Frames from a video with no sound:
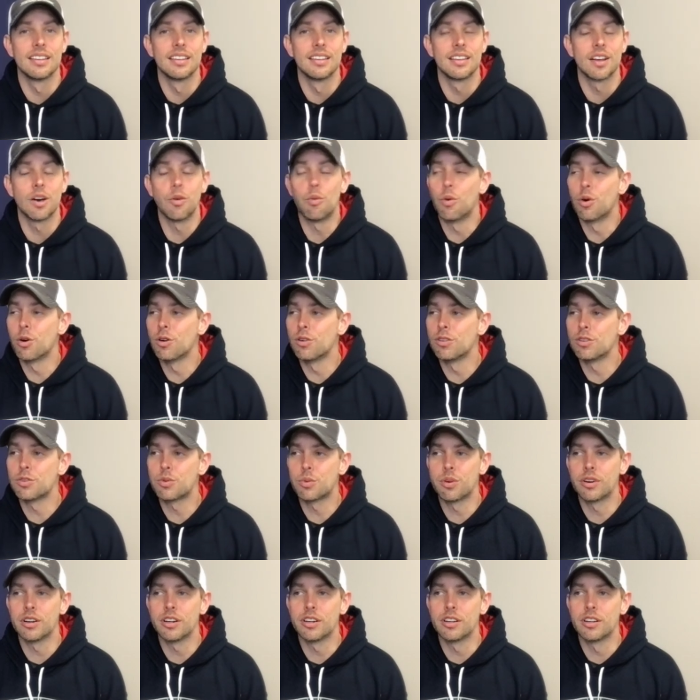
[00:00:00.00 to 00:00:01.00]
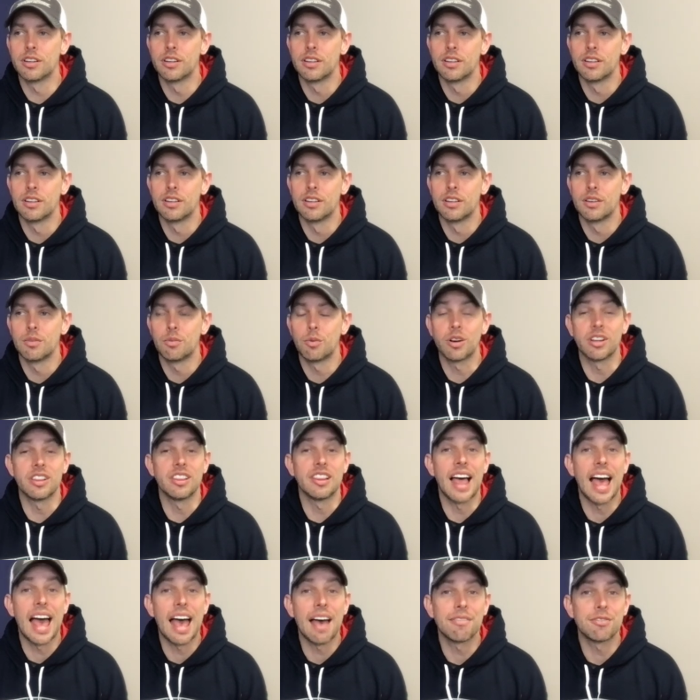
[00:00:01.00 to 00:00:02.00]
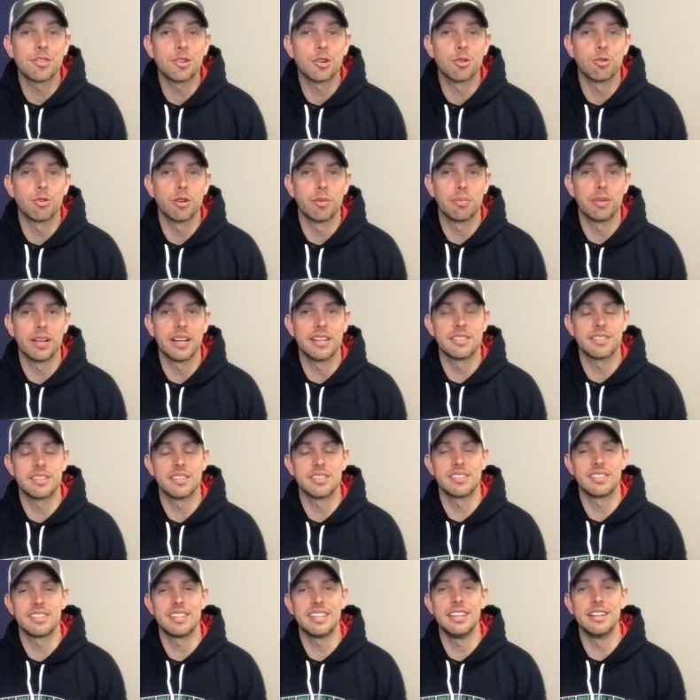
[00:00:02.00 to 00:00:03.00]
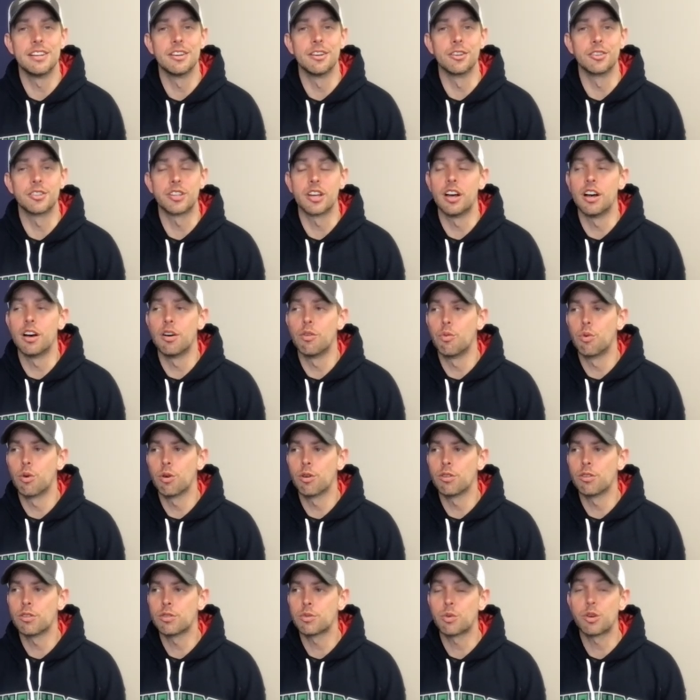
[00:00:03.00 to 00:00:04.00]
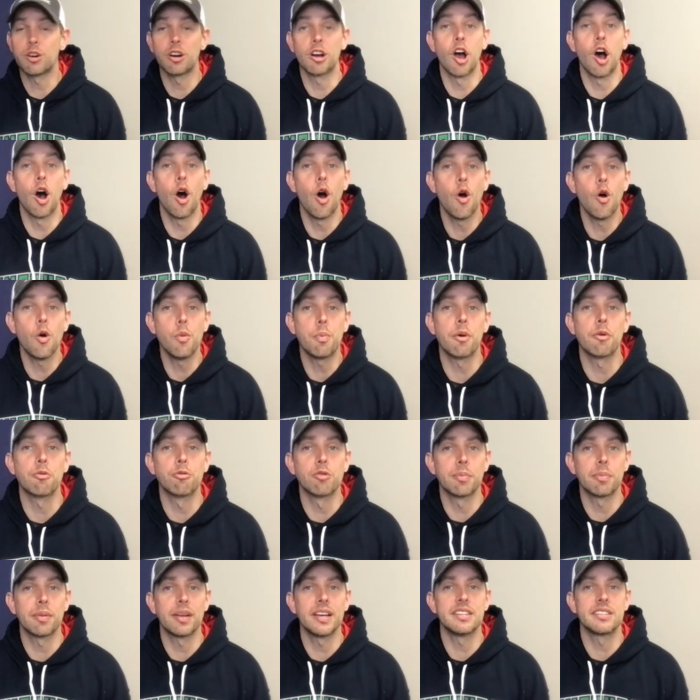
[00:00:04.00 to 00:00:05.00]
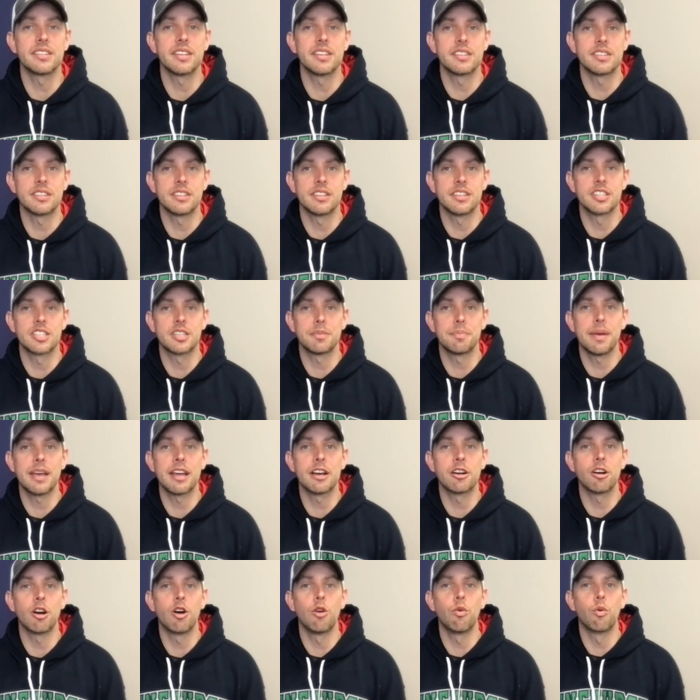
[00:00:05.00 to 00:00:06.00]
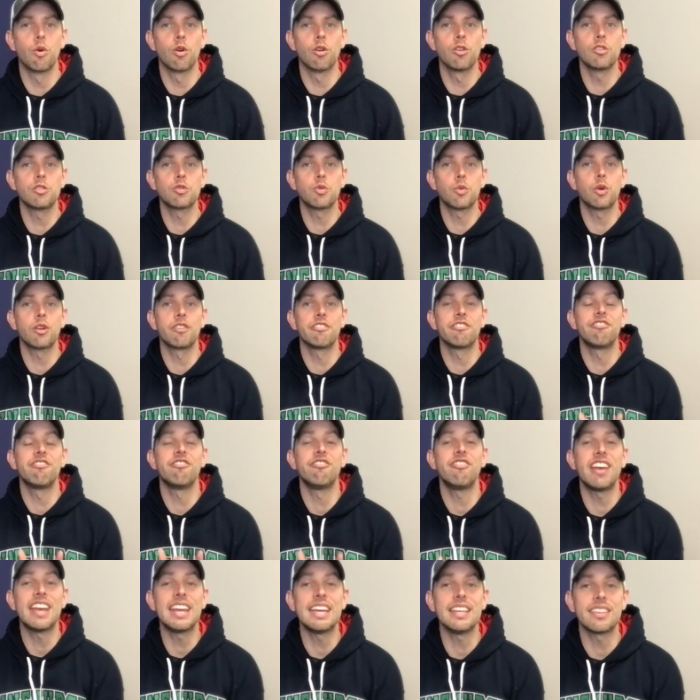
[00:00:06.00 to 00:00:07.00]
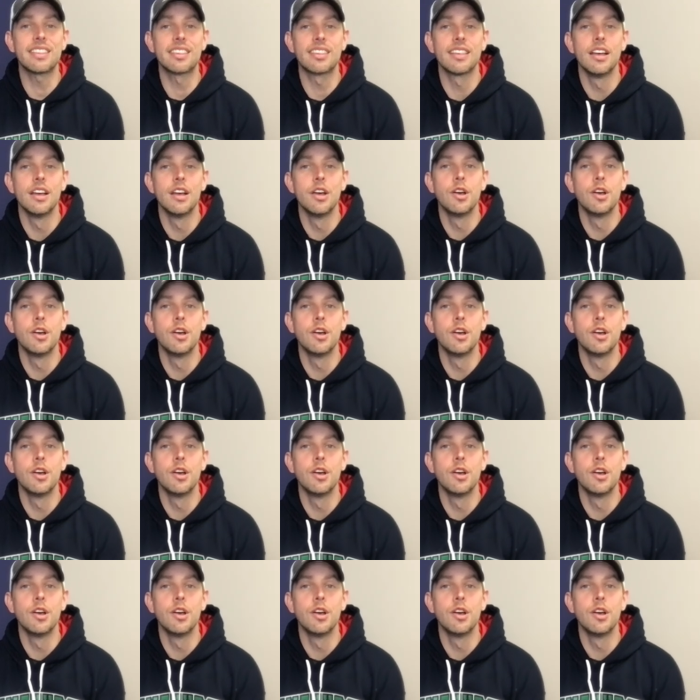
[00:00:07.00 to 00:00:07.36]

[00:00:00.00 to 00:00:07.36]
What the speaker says: A world where laughter replaces tears, a world where hope replaces despair, a world where faith